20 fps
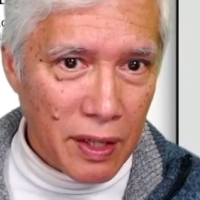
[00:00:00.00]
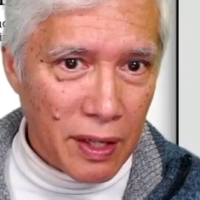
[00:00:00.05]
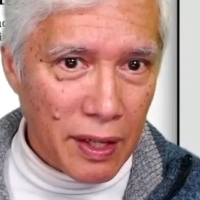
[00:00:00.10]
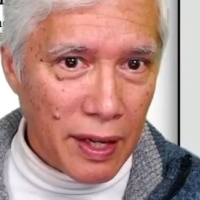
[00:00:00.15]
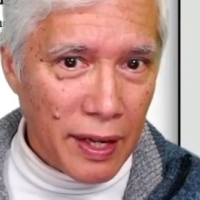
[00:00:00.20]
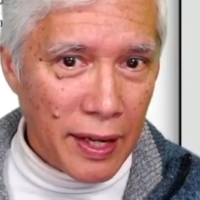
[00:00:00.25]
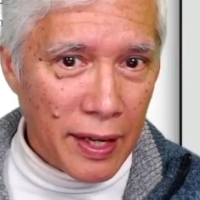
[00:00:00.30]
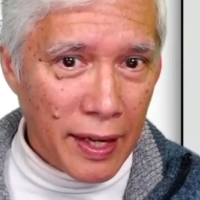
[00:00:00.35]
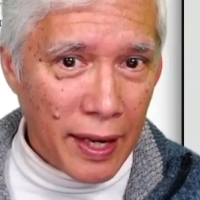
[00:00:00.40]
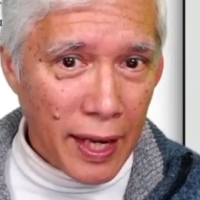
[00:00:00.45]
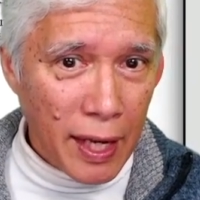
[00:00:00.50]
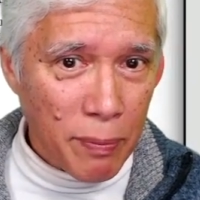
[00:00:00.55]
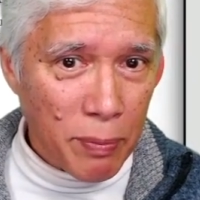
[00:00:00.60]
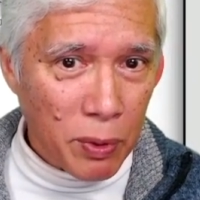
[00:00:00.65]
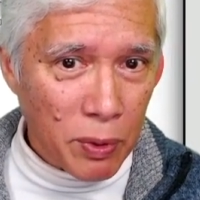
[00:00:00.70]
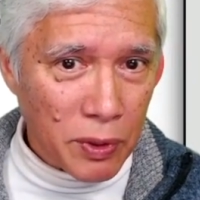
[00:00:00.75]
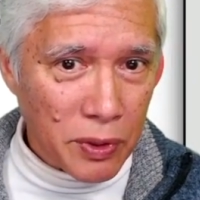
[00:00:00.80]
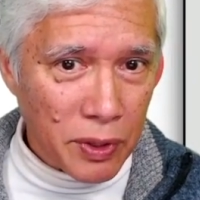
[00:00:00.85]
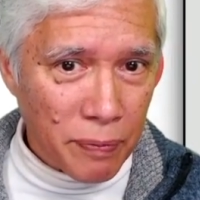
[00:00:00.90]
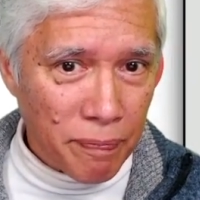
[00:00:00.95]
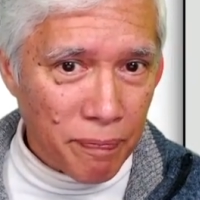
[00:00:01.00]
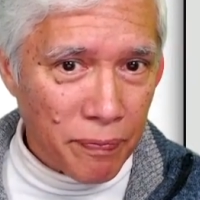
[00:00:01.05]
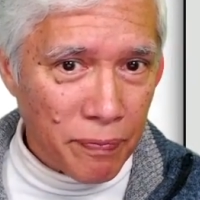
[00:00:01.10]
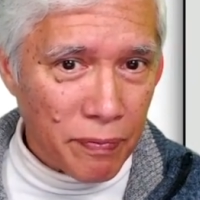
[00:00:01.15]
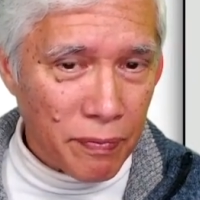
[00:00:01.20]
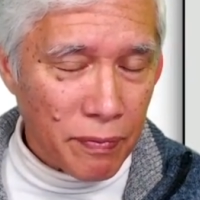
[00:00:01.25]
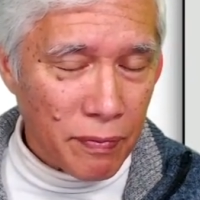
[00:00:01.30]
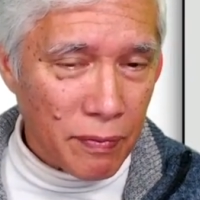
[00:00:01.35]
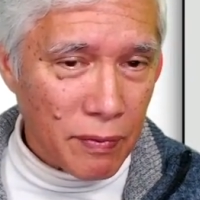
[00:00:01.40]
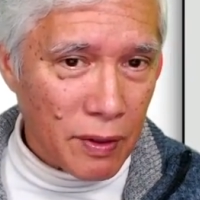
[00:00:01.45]
enabled
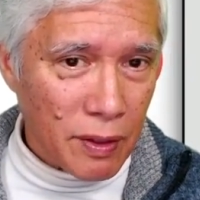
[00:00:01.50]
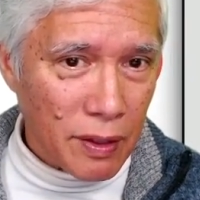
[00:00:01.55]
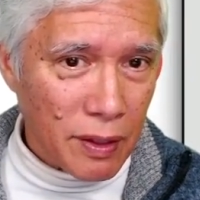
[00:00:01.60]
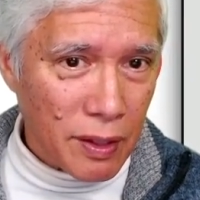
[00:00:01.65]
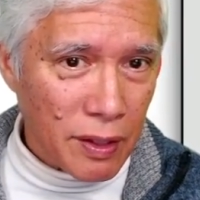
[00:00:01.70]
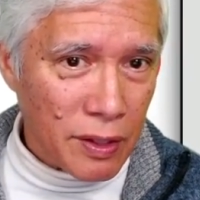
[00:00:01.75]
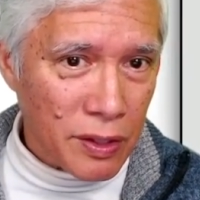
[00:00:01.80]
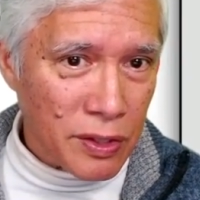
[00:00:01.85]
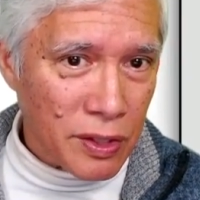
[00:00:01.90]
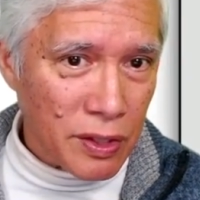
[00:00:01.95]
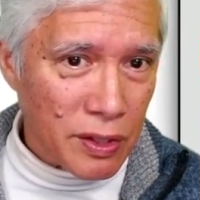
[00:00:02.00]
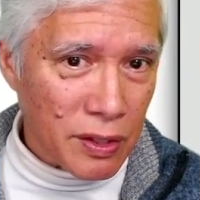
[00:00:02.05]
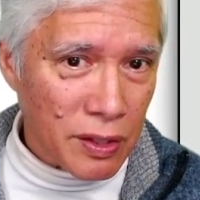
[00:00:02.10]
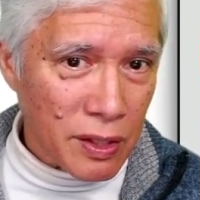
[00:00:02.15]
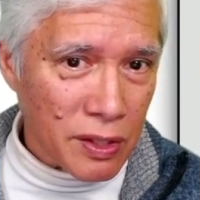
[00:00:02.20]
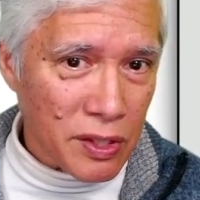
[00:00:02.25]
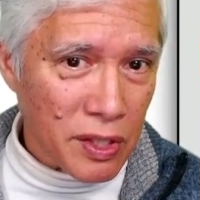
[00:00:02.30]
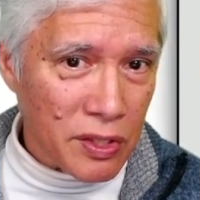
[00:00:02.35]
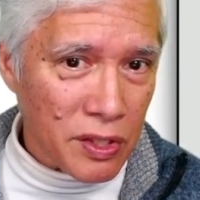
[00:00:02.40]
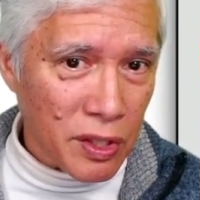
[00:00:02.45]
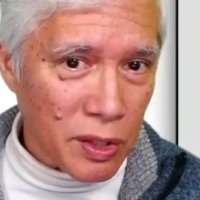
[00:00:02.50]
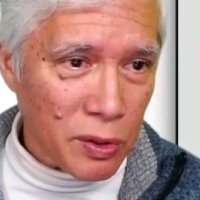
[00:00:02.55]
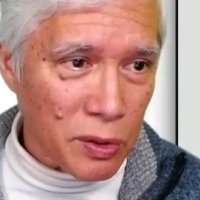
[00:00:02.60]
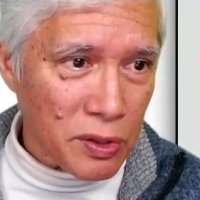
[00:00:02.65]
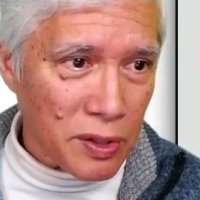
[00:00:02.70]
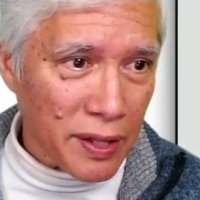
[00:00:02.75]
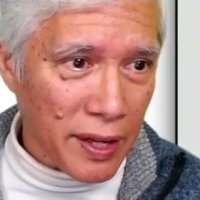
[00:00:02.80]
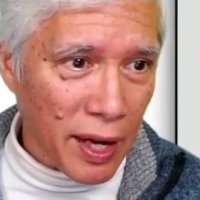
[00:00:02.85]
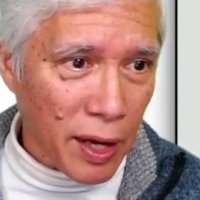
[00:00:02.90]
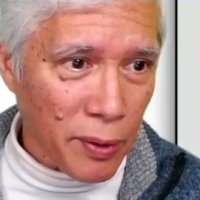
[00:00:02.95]
this is
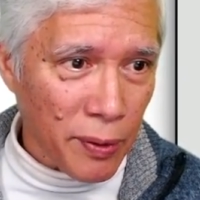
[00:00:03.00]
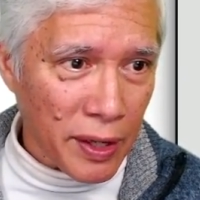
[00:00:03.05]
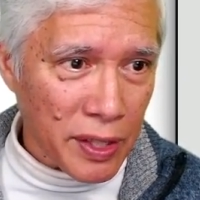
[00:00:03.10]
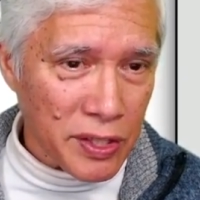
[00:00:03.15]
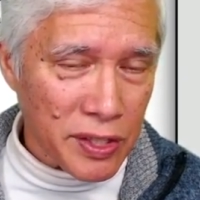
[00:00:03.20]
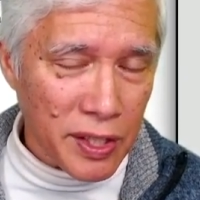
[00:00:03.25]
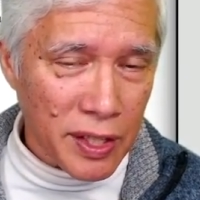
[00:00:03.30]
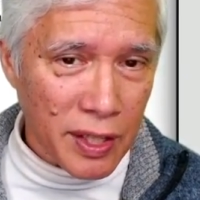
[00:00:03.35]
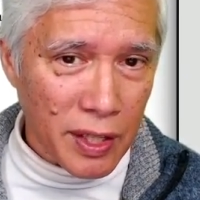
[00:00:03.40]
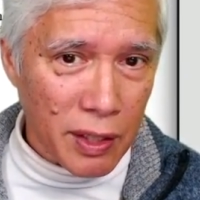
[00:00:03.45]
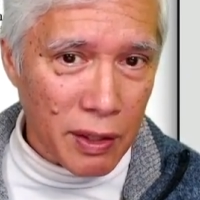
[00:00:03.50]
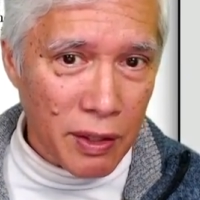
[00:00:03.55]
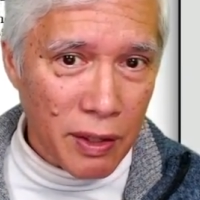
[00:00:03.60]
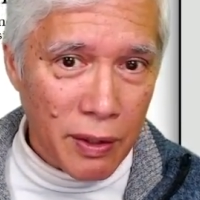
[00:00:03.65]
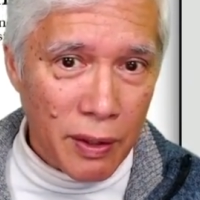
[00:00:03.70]
usually how I see it,